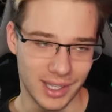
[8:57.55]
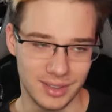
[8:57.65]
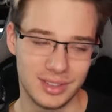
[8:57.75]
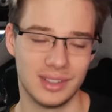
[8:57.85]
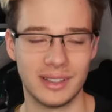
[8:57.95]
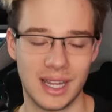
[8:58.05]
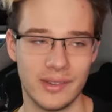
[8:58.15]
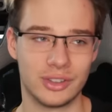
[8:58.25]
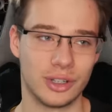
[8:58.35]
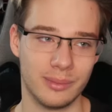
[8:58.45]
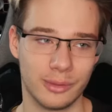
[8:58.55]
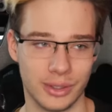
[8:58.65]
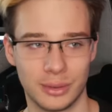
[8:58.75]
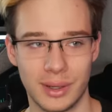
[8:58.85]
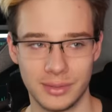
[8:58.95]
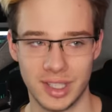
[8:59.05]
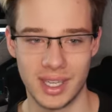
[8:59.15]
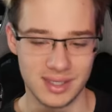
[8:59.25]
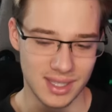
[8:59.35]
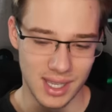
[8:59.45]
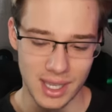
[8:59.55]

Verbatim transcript: I didn't live stream for the 12 days.